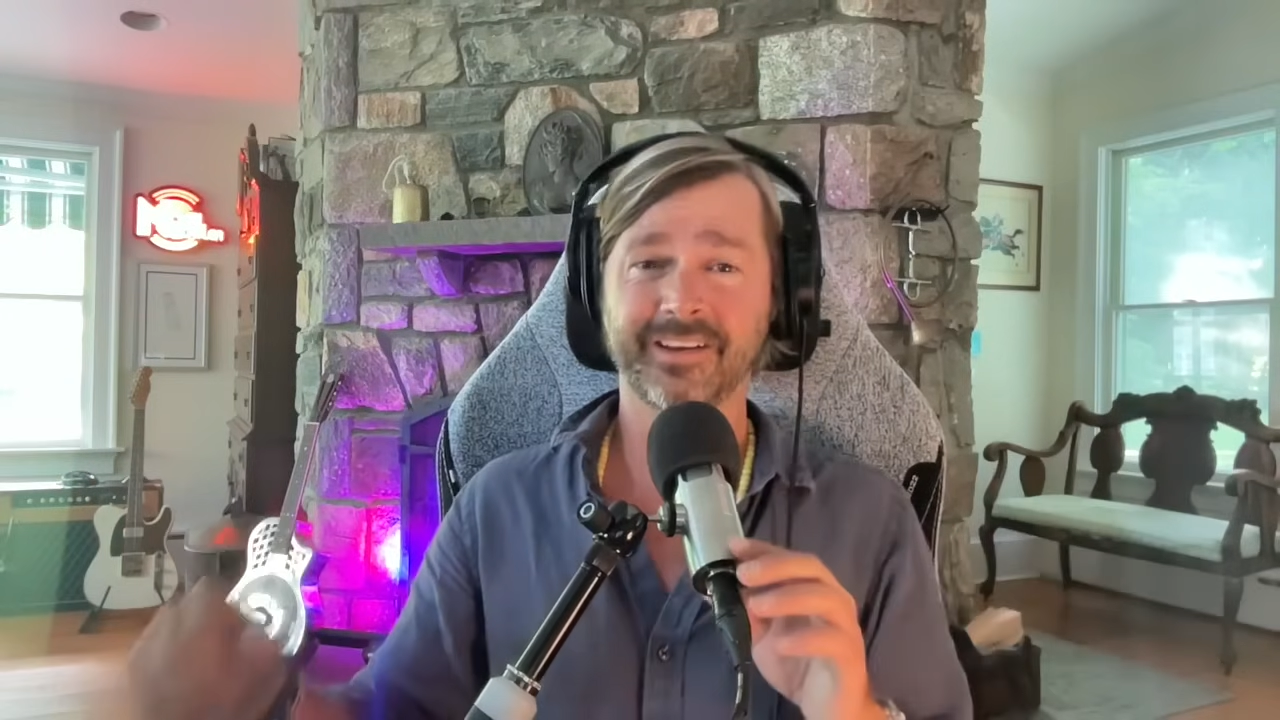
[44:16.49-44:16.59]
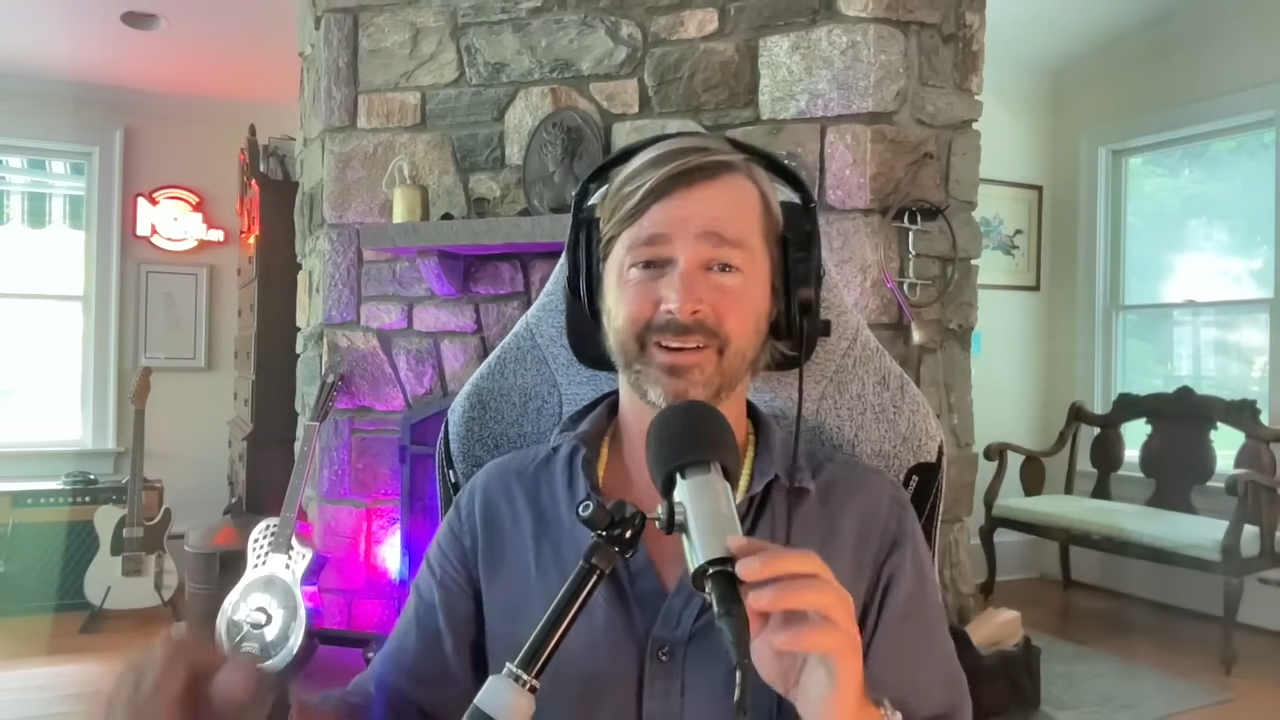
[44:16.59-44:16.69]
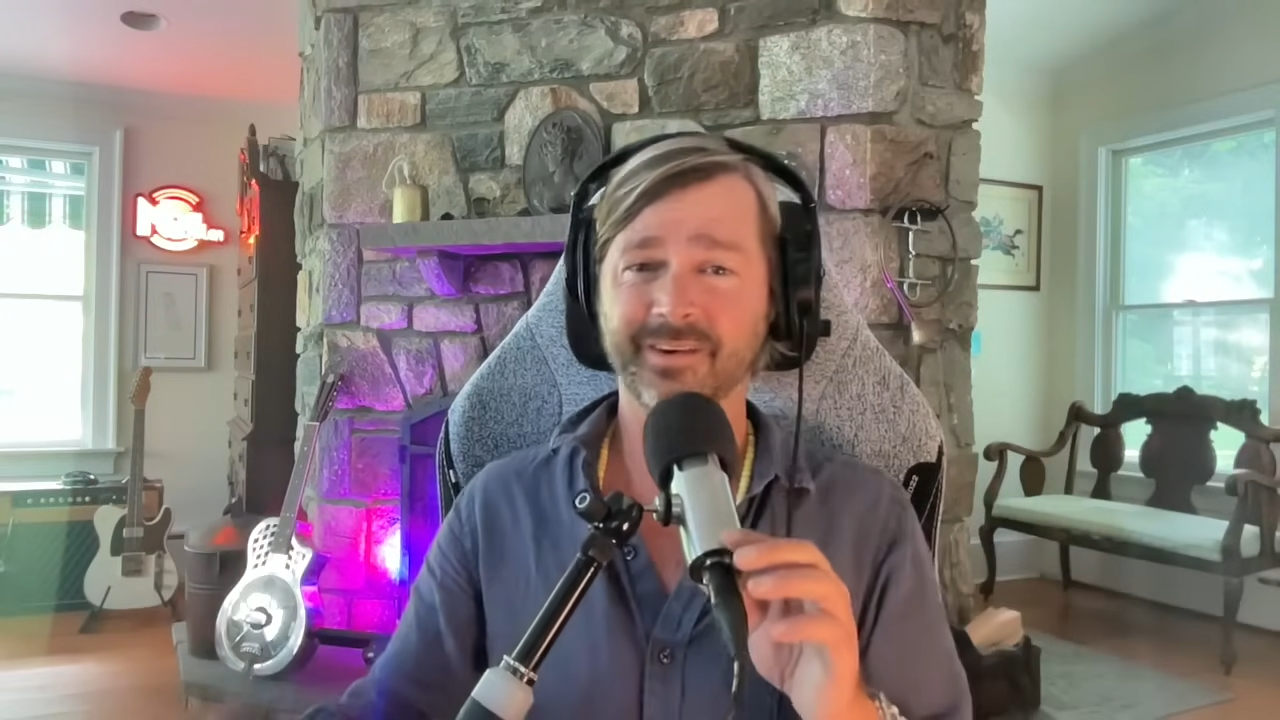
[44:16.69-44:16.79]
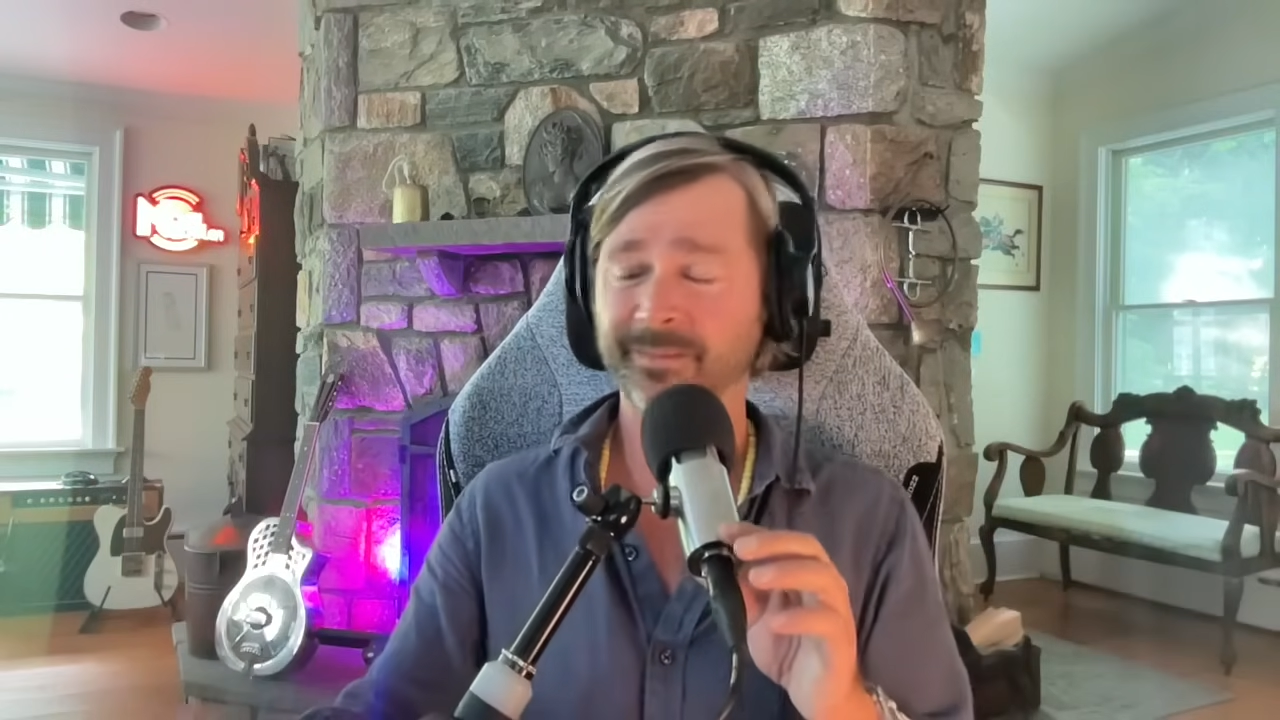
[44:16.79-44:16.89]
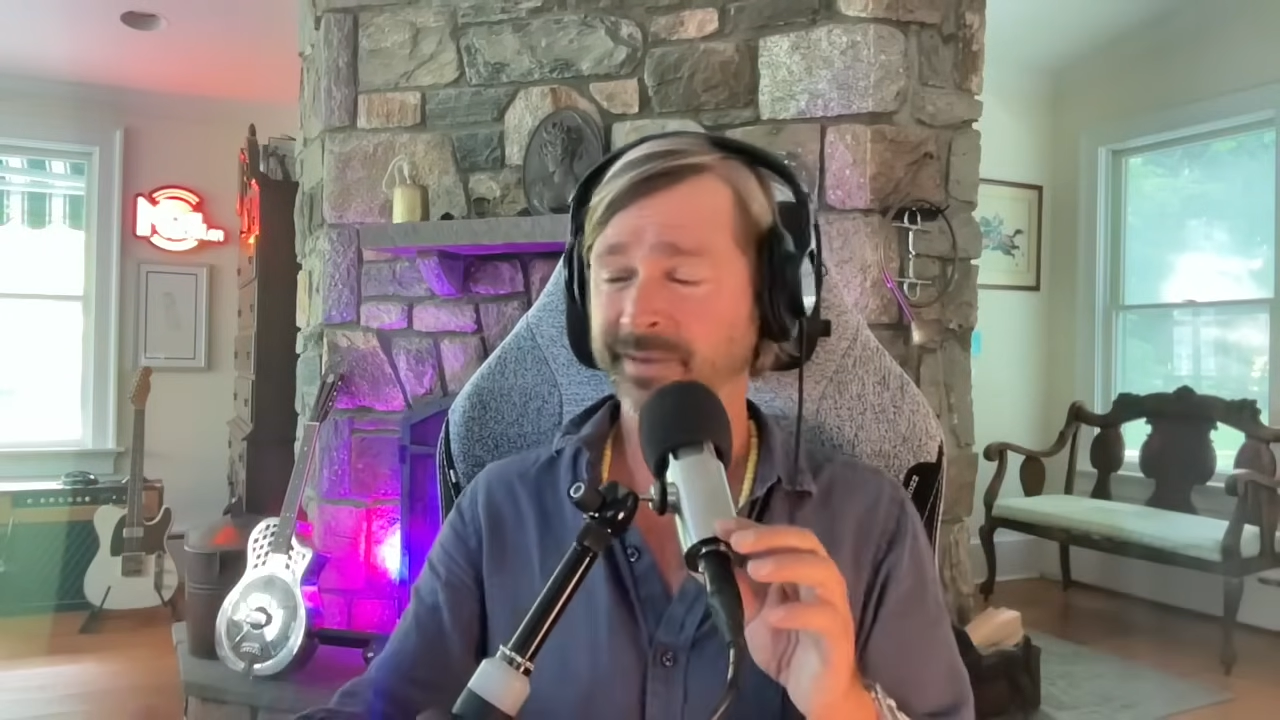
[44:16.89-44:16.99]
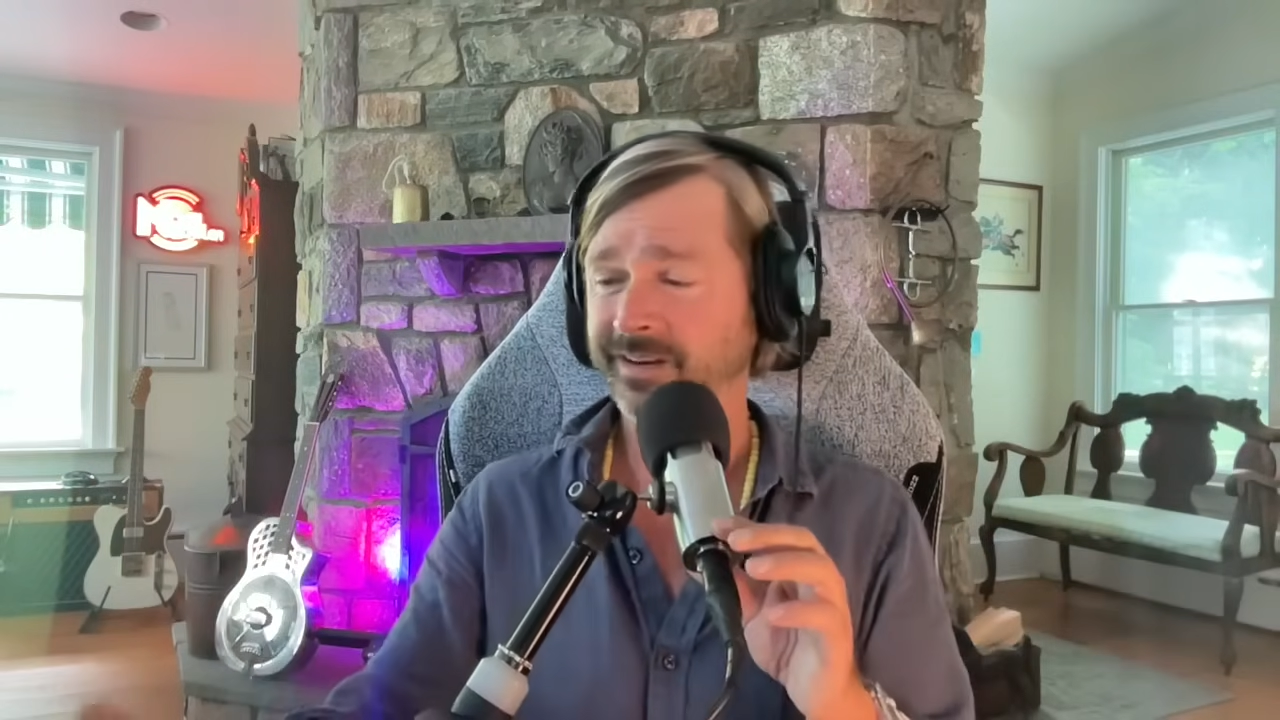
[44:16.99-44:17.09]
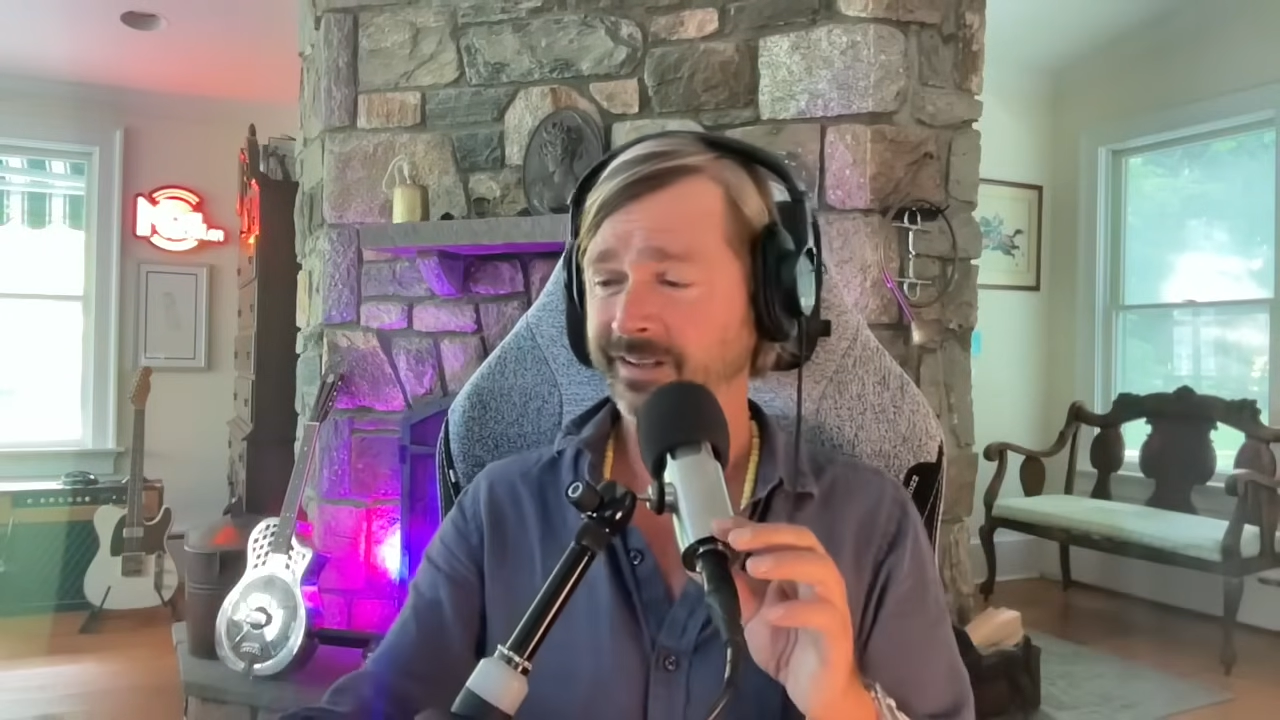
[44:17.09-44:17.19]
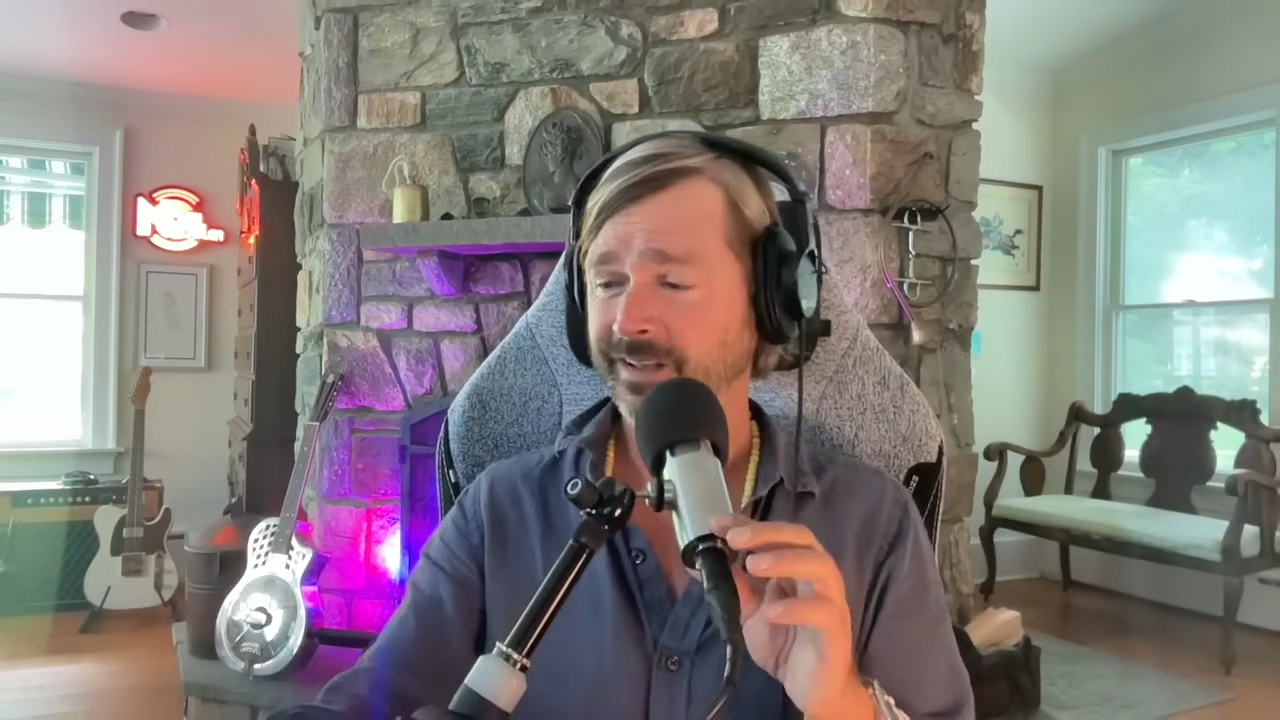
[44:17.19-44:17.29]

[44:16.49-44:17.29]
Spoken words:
know what I mean?